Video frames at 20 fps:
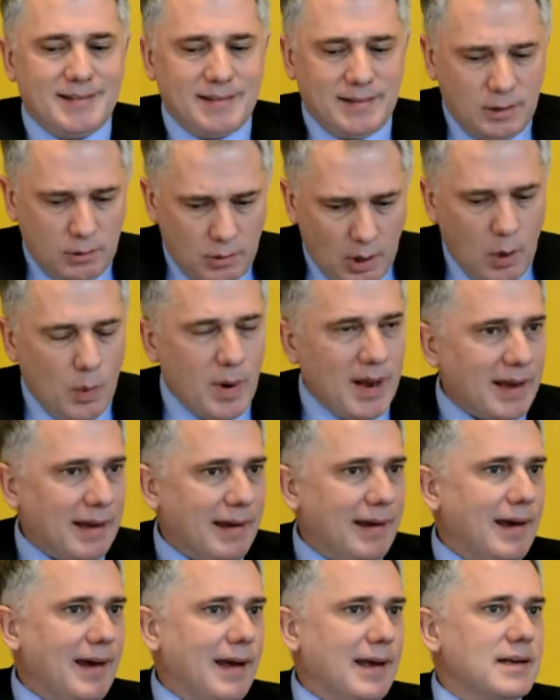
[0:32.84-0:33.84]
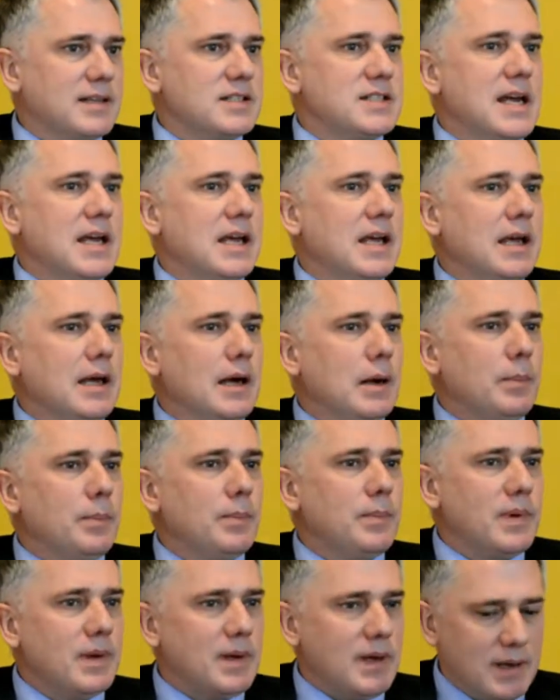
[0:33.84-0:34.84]
growing and taking up
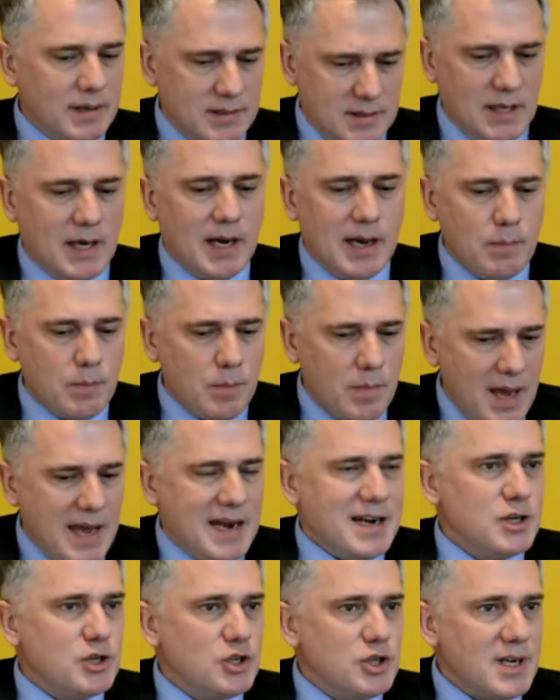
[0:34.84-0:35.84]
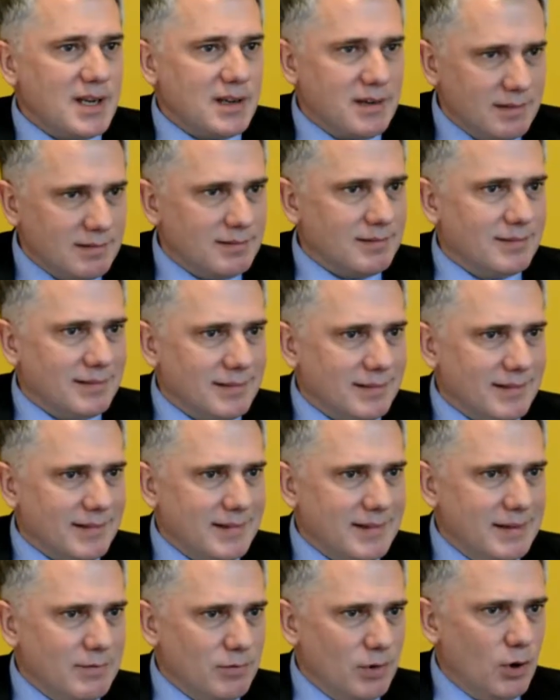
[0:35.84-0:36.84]
time, energy
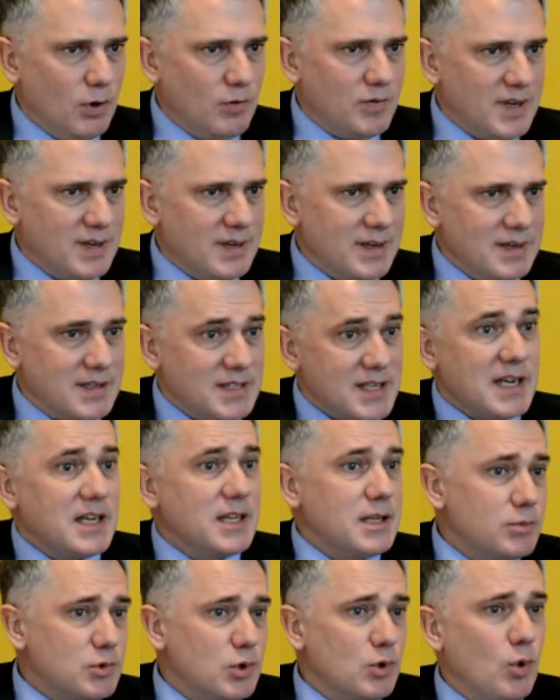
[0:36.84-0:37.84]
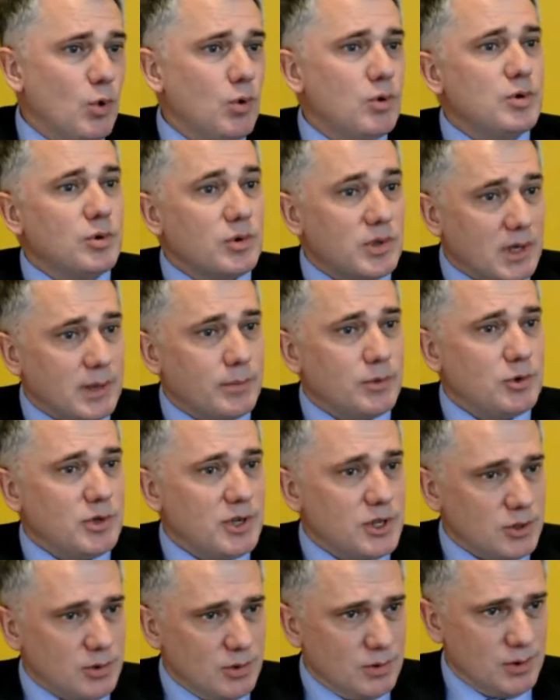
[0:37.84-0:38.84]
involved in taking them to court or to
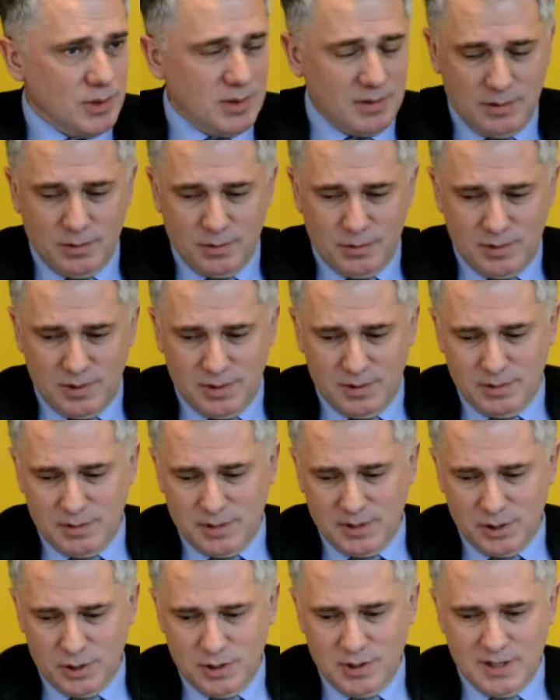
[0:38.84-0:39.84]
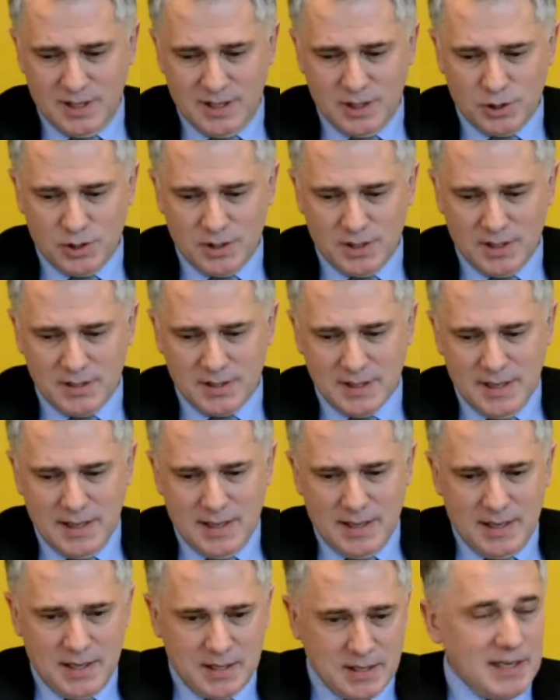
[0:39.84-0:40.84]
arbitration or to adjudication
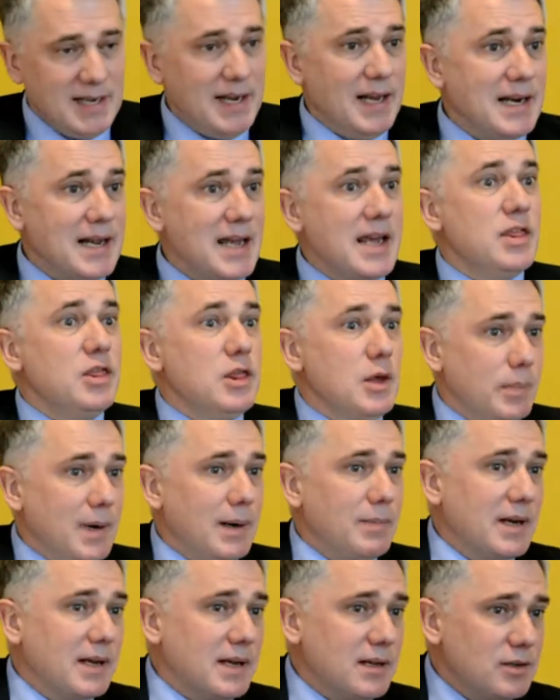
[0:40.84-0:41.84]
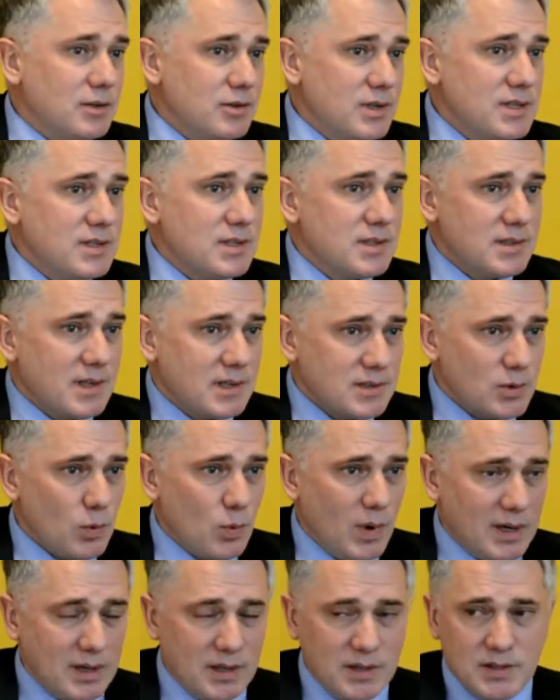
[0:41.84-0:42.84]
is clearly in the public interest. So that's the
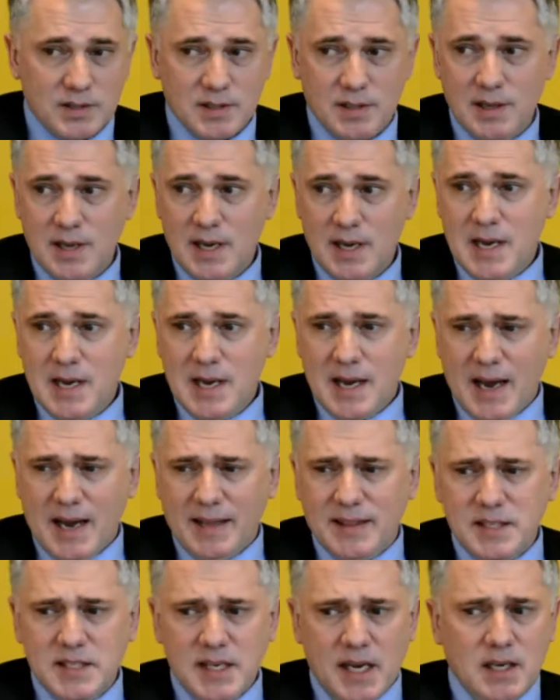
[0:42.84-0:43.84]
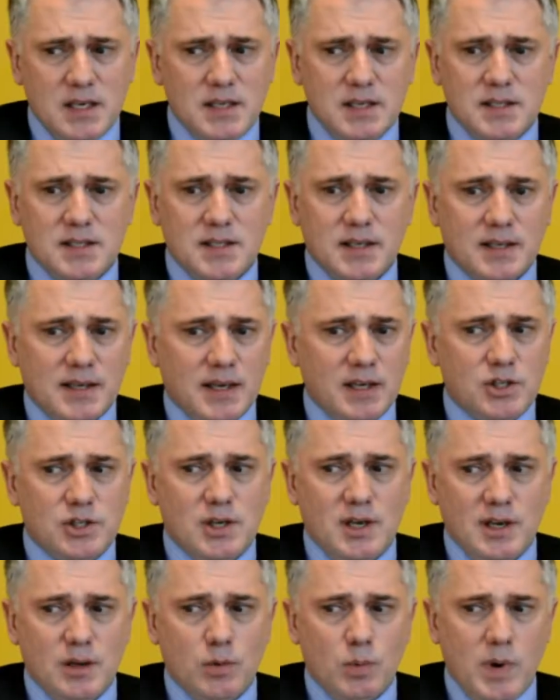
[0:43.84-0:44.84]
one answer. And the second is that
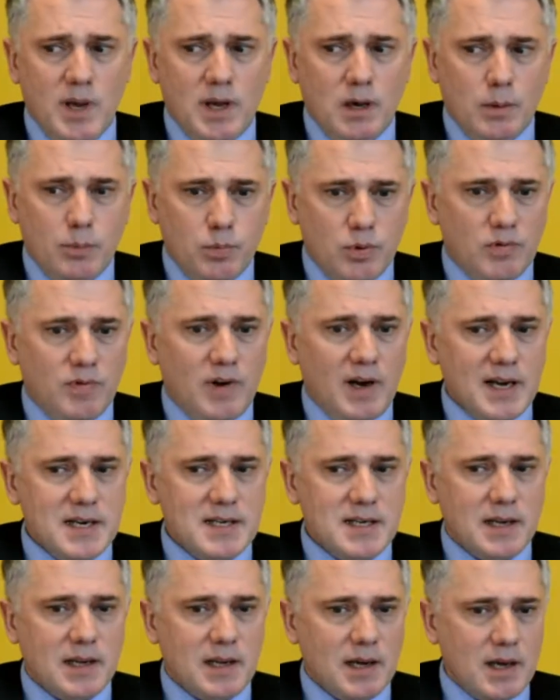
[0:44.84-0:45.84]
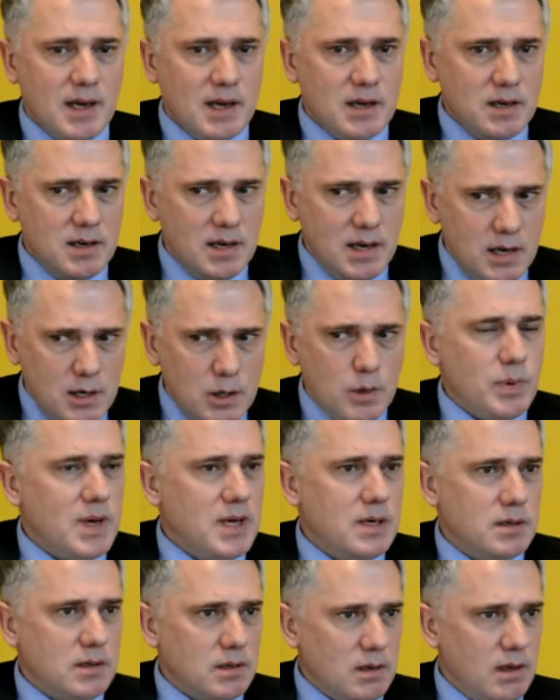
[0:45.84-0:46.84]
actually we are providing an
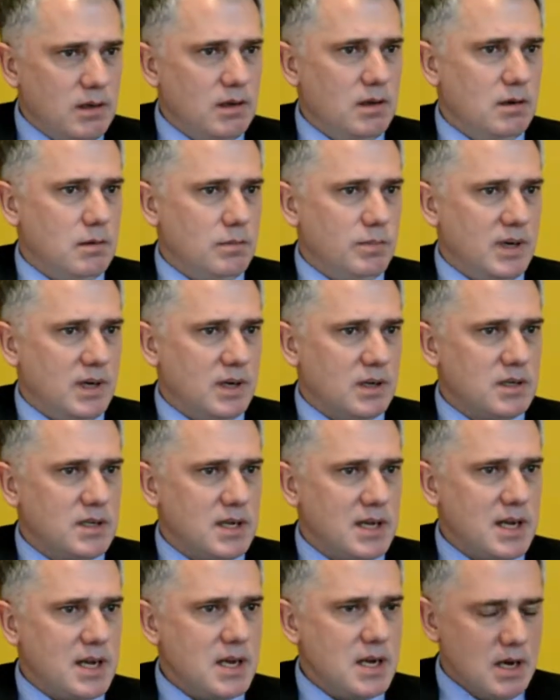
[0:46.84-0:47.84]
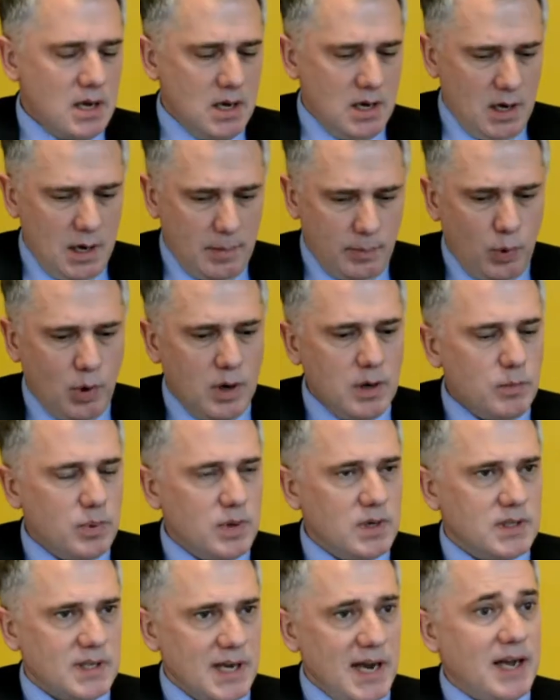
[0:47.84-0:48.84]
independent third-party
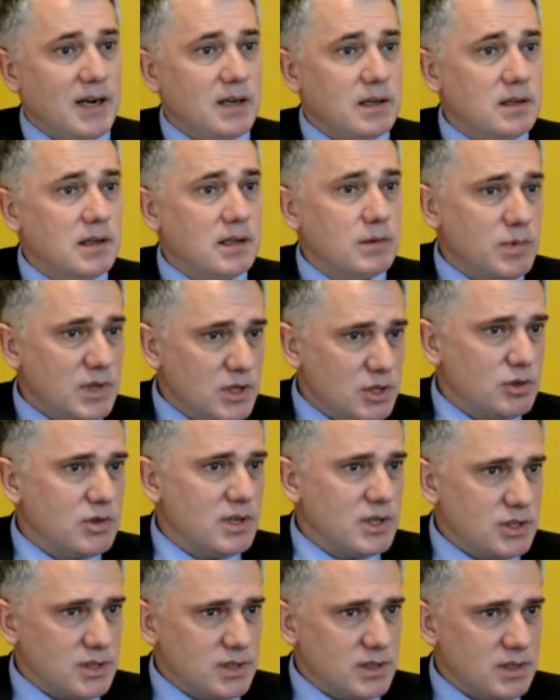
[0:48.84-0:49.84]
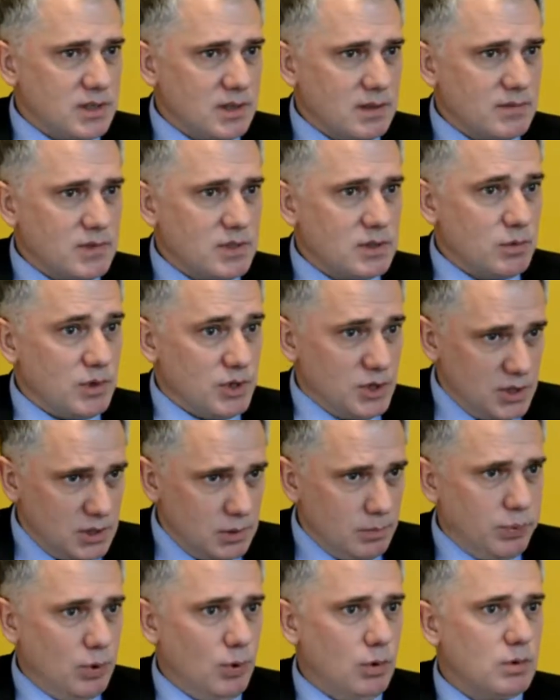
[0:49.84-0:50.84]
appointment and administration service which
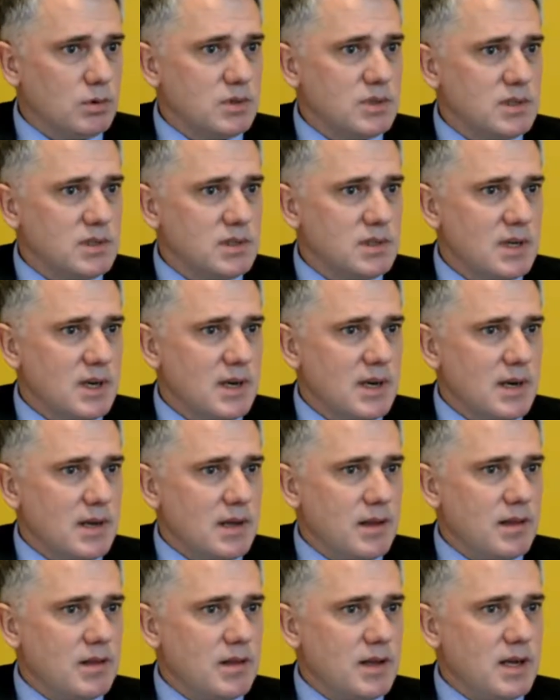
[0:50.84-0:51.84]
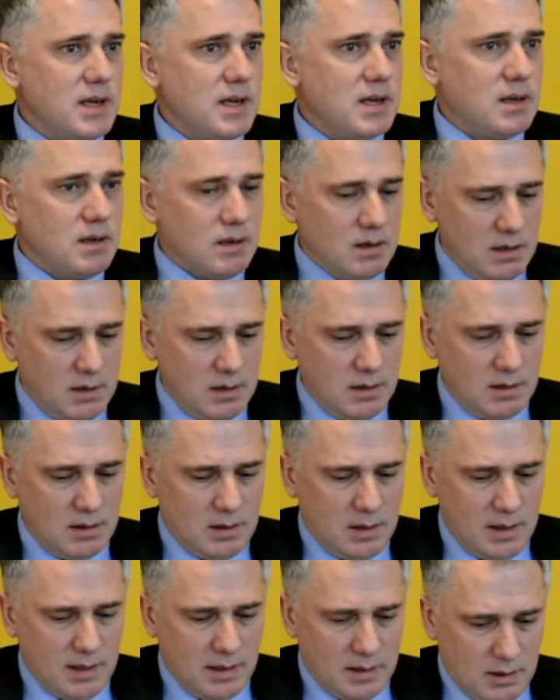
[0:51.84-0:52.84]
supports the
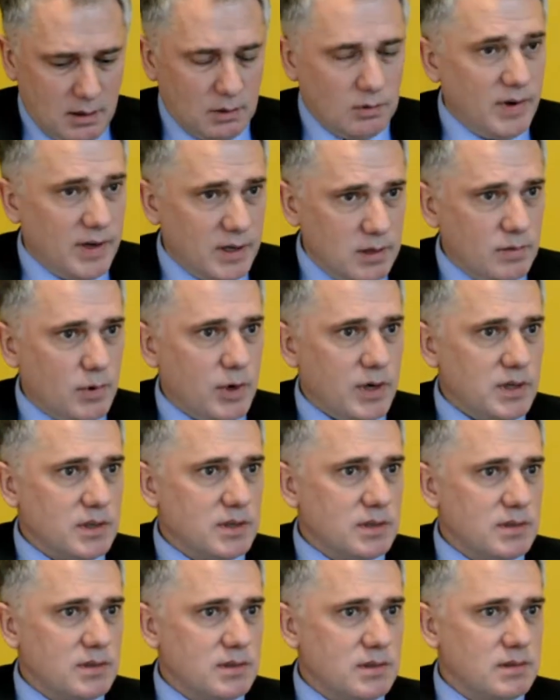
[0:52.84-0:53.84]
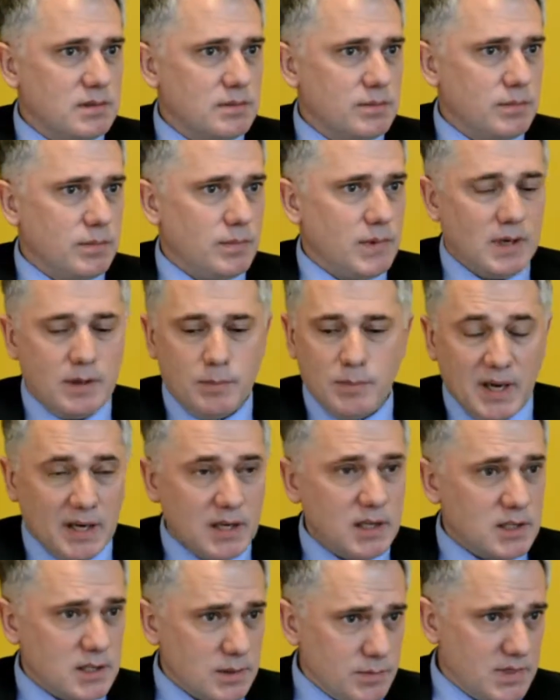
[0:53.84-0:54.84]
conflict avoidance
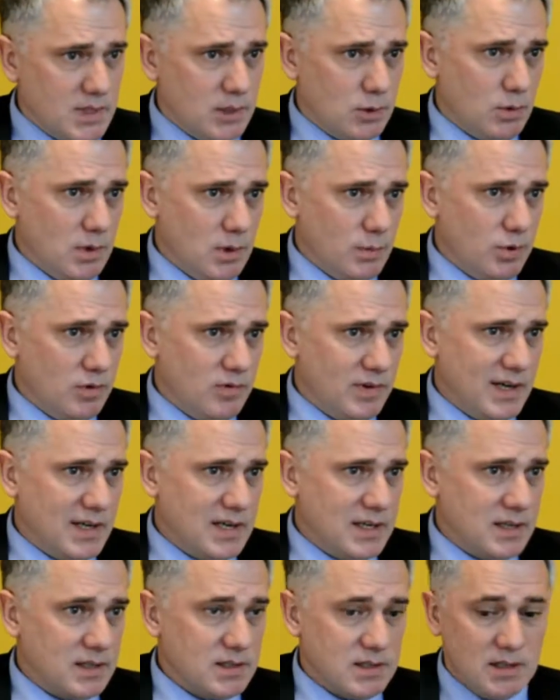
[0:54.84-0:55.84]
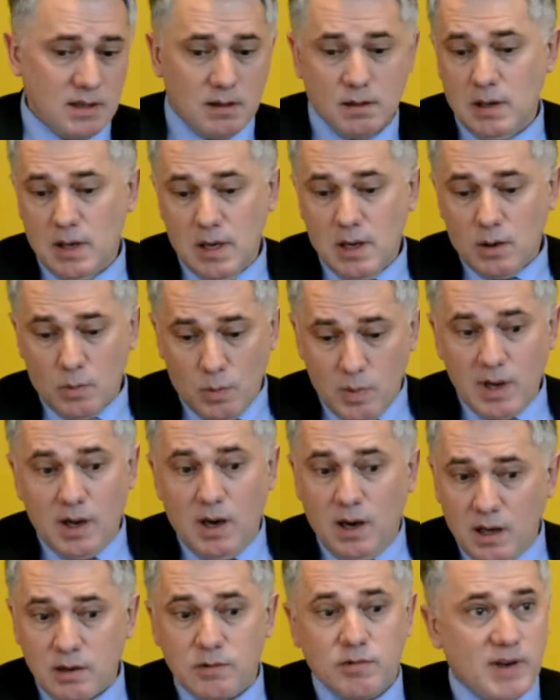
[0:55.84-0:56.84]
mechanisms that we're providing. So we
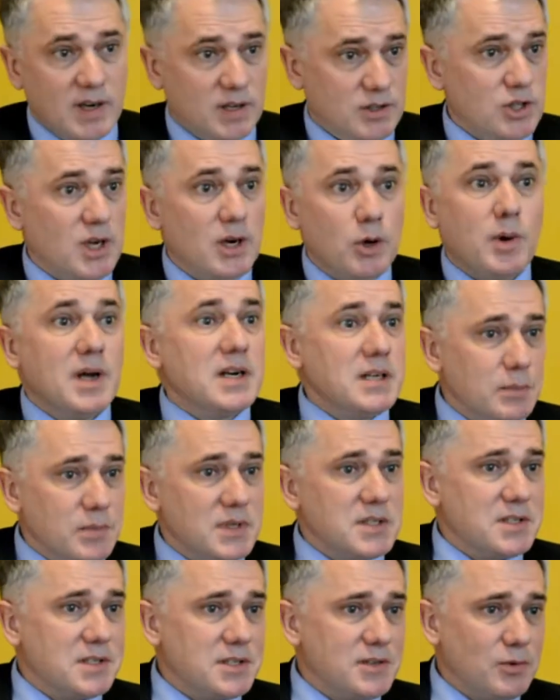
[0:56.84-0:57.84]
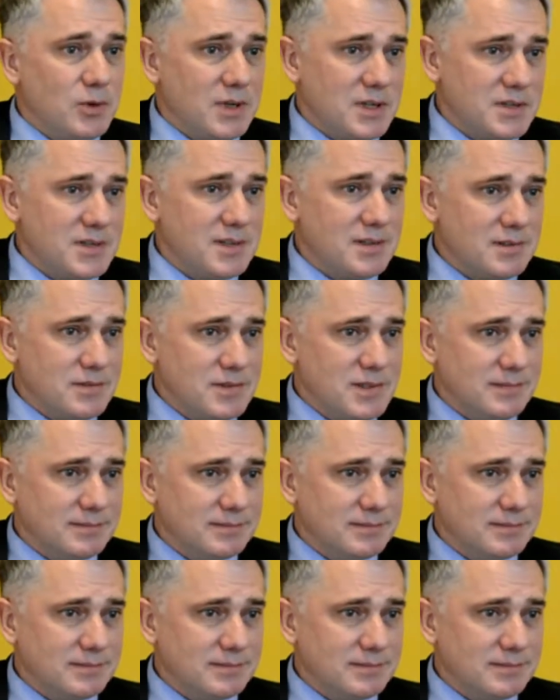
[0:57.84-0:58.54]
are in fact generating business for ourselves.